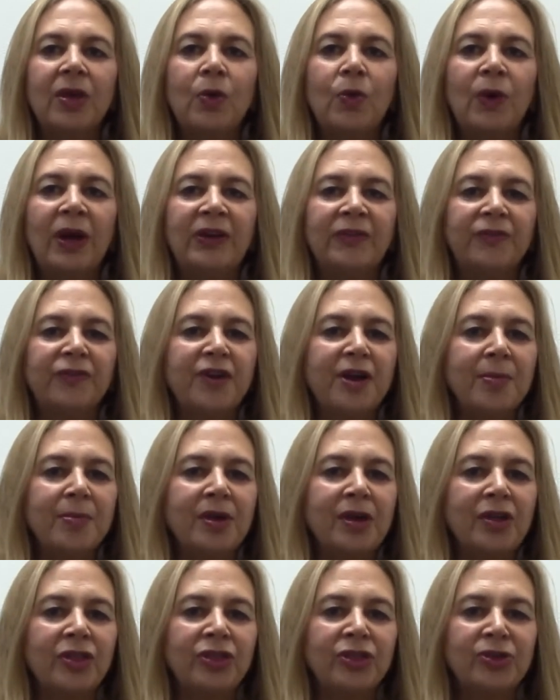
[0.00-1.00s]
went from
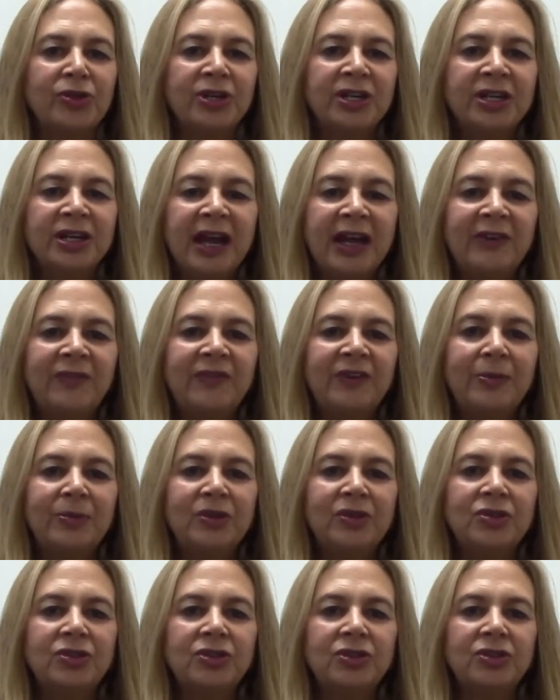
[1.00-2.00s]
39
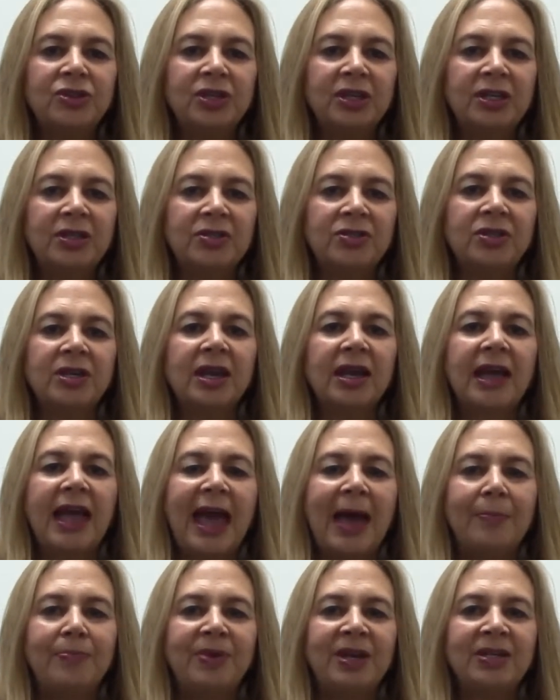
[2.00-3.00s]
female students
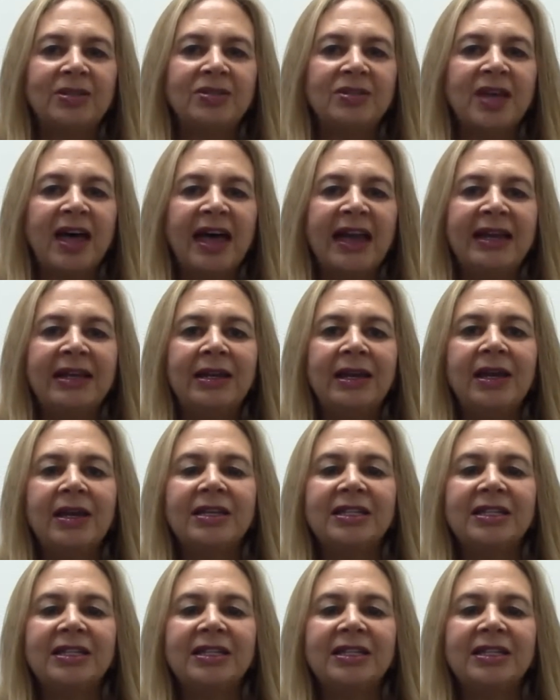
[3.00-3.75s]
at baseline